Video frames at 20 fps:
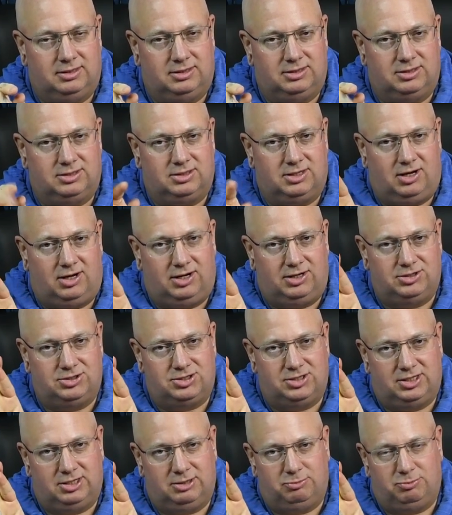this
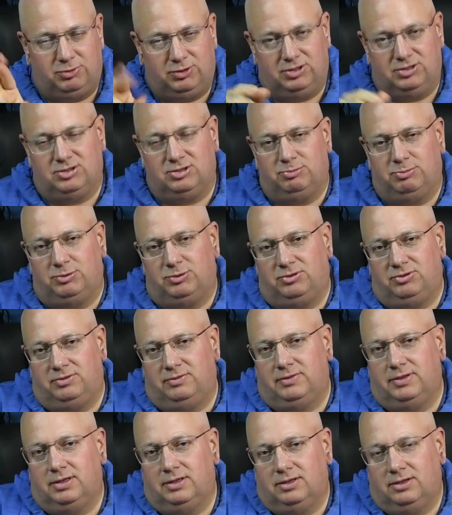conjugate
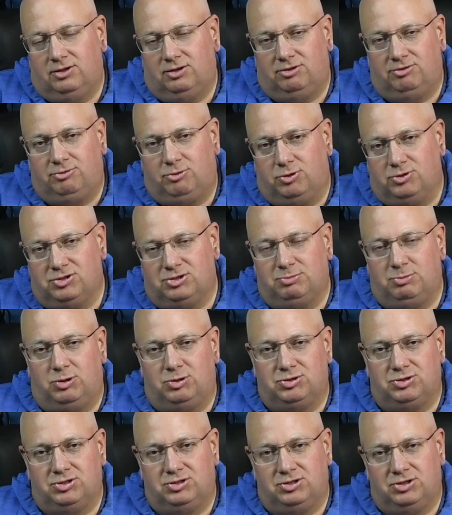principle of force and
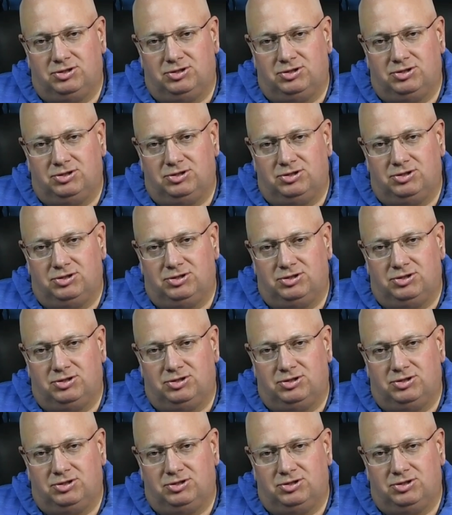motion,